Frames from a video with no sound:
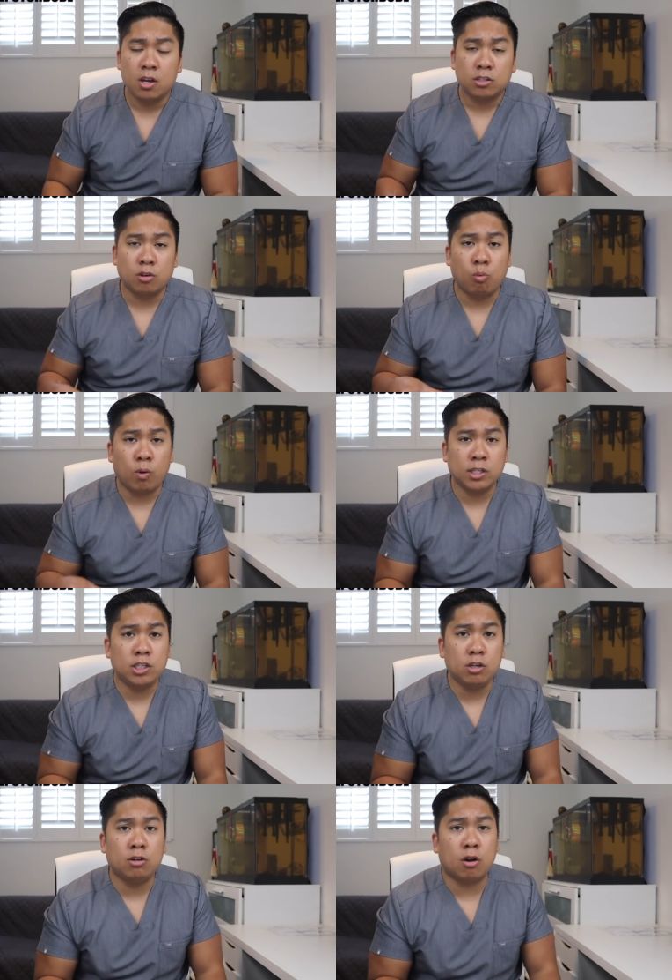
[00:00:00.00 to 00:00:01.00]
So once
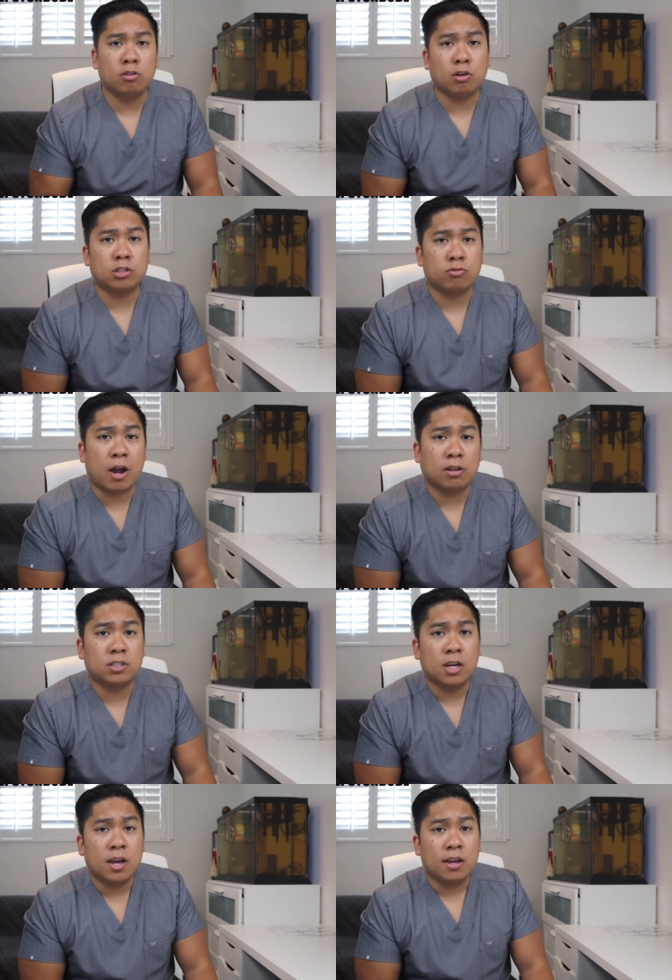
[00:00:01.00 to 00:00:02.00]
you go those
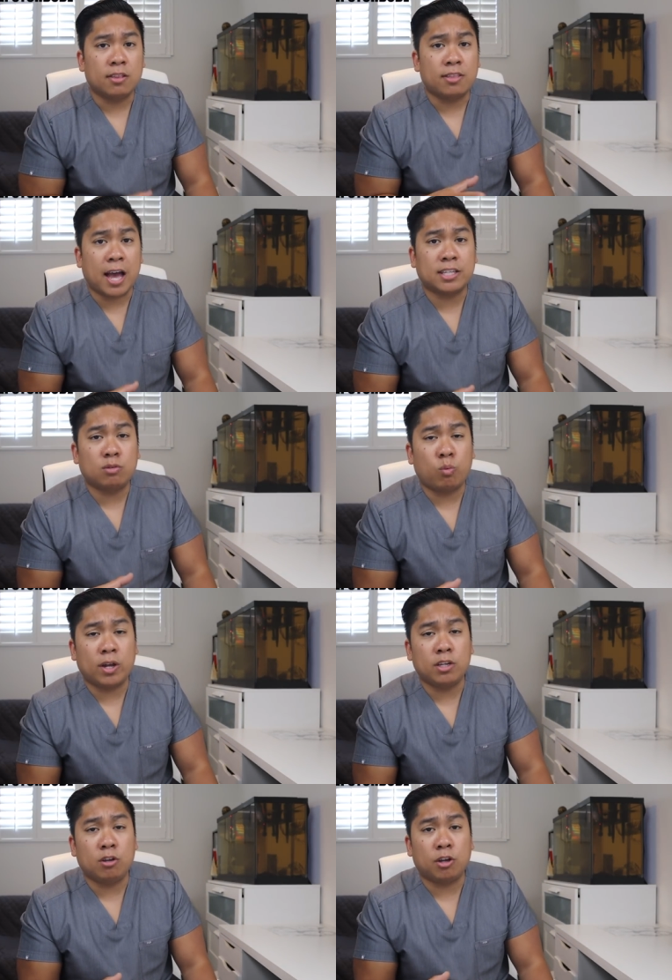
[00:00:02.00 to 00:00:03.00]
routes, and that's
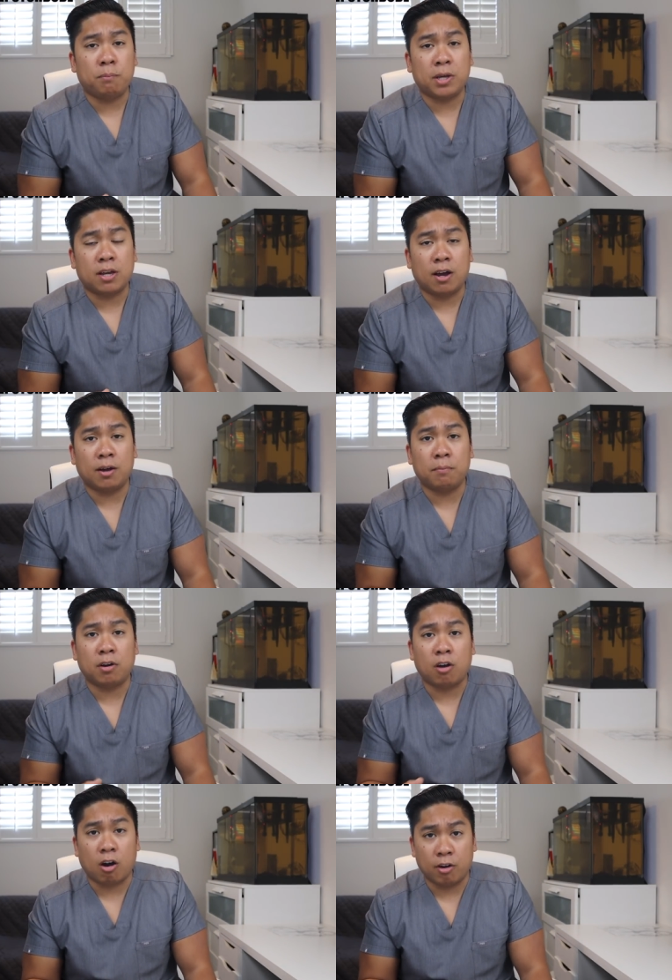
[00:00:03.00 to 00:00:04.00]
when you can become
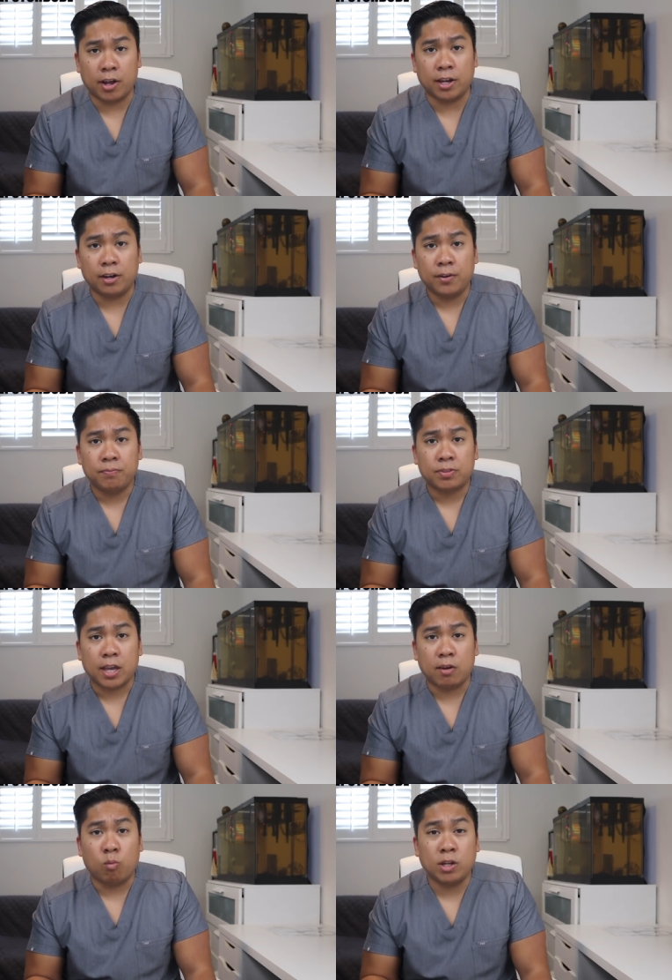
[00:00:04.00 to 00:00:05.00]
an R N.
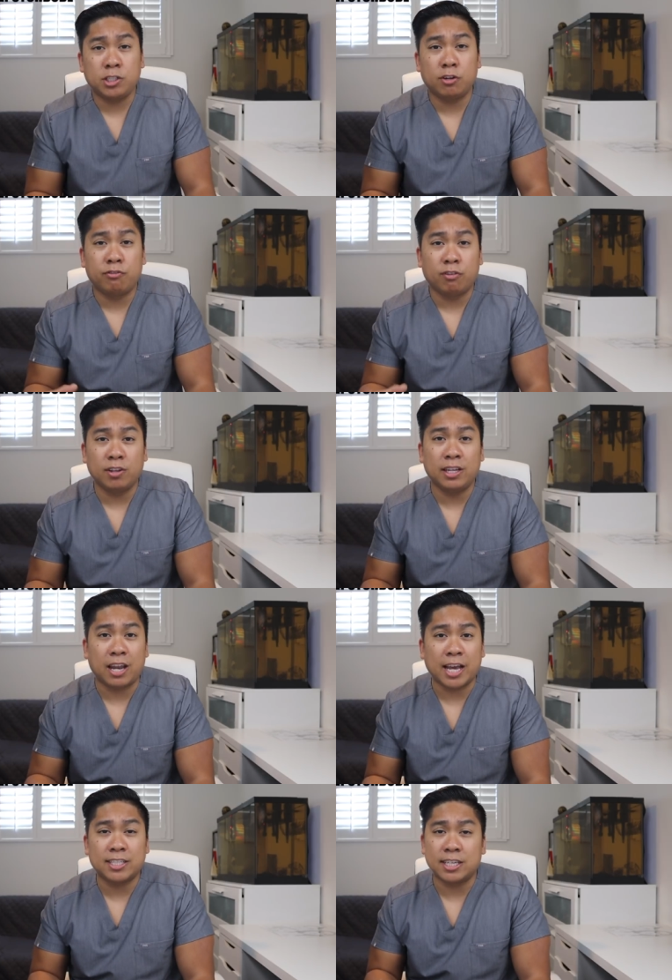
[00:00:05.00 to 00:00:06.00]
And once you're fully
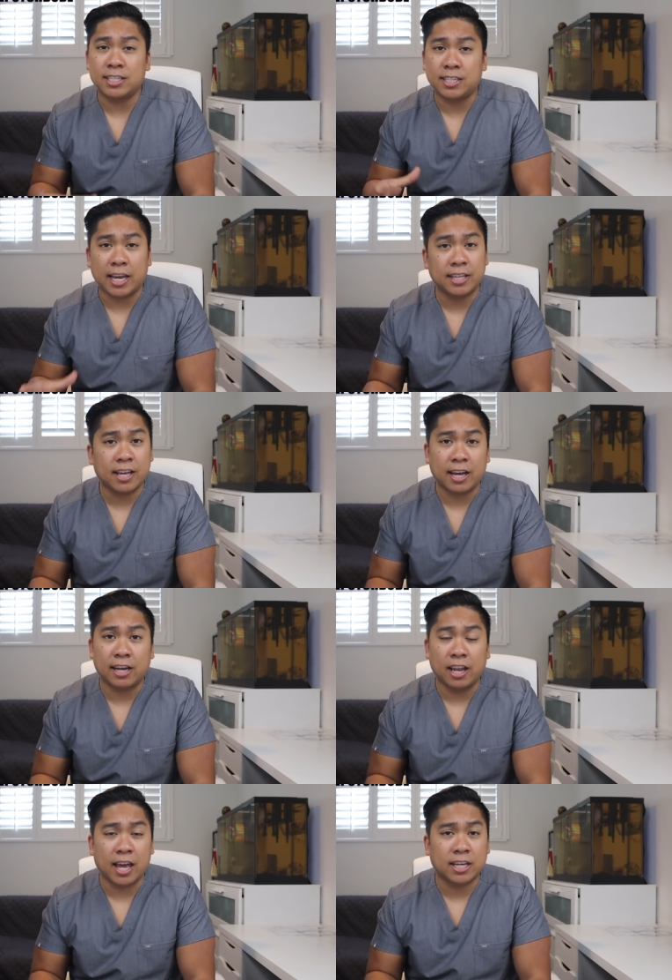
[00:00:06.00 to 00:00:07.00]
licensed, taking the N
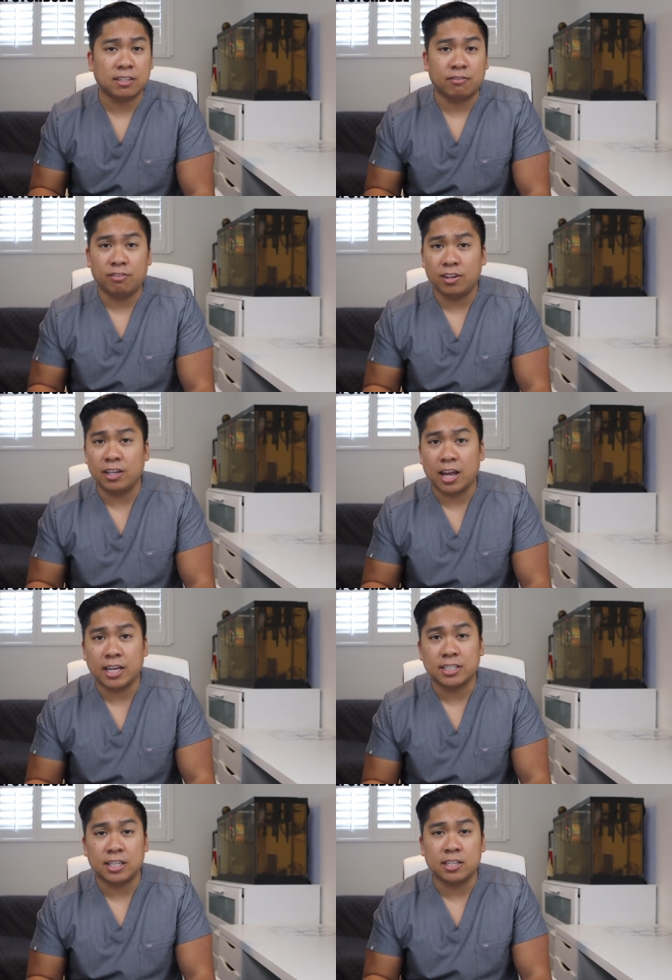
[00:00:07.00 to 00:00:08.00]
C L E X and fully
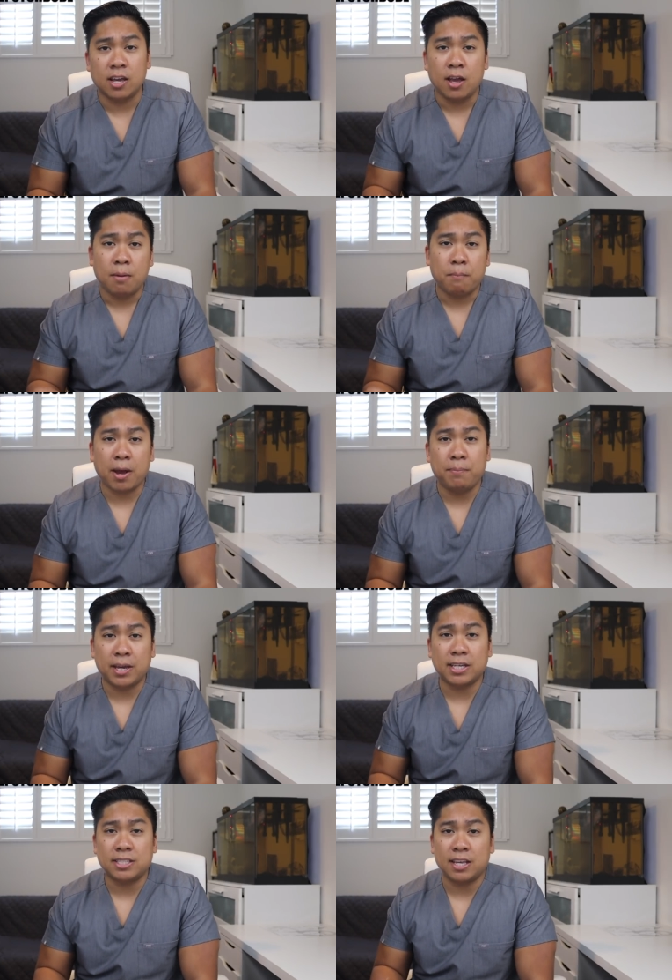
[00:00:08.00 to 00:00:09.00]
licensed, my
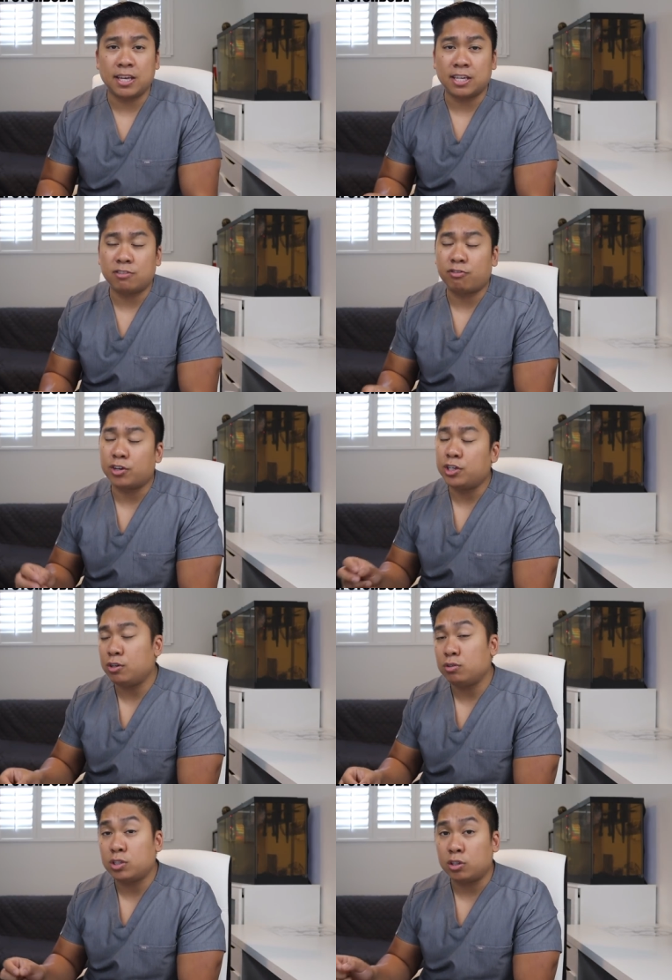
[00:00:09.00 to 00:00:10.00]
biggest thing is for
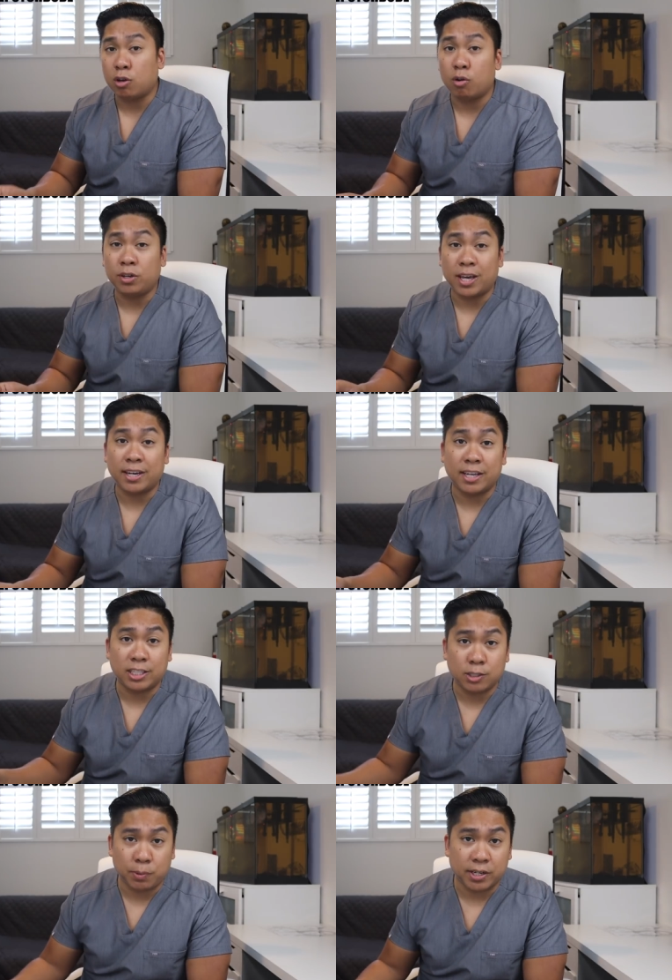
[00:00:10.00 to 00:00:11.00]
you to go get
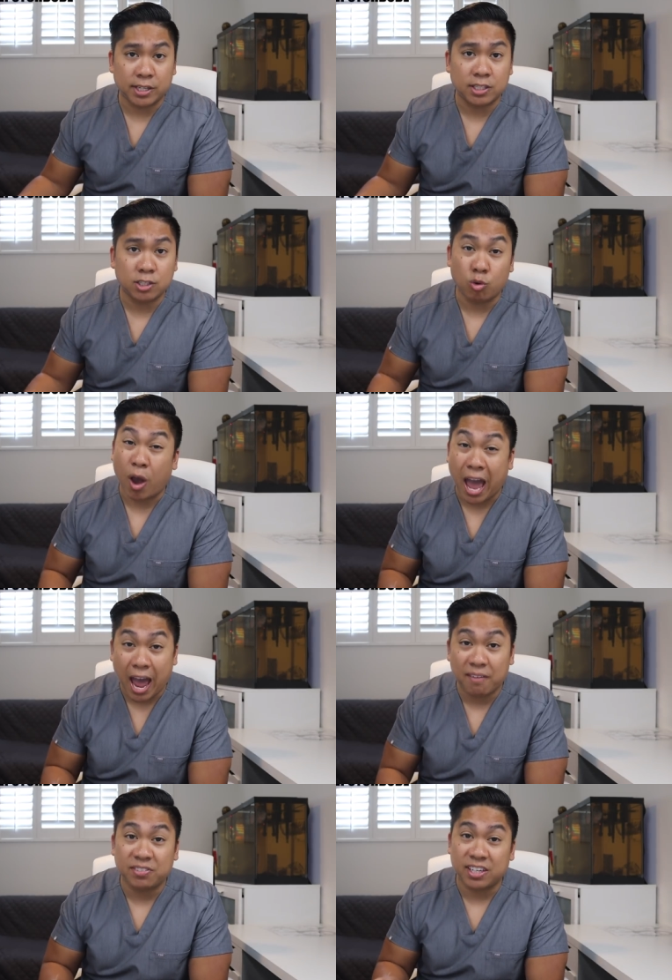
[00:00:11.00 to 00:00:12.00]
experience. You
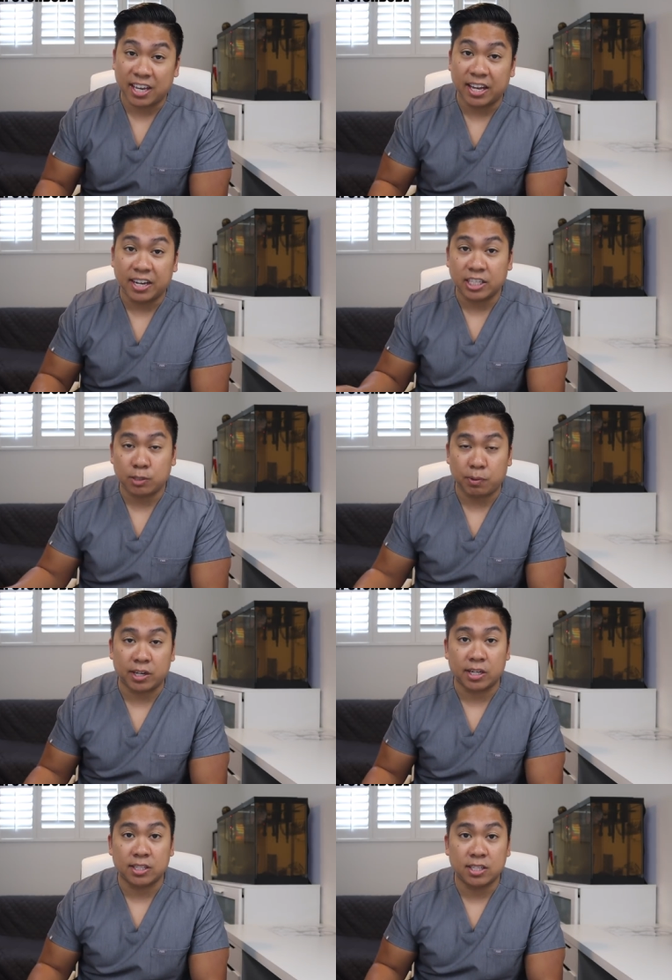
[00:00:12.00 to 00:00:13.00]
have to get
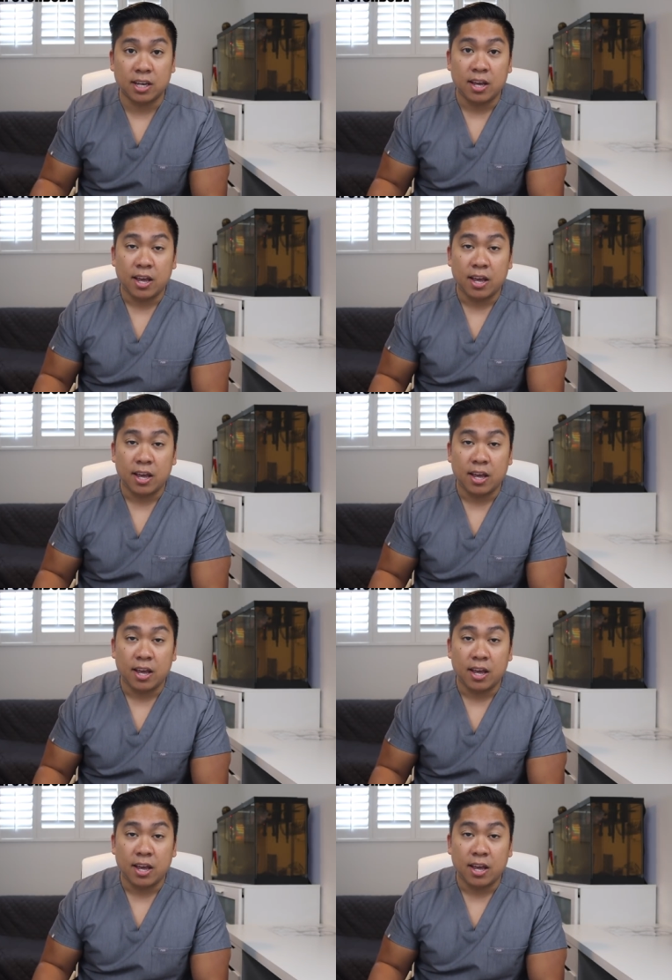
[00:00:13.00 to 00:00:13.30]
experience.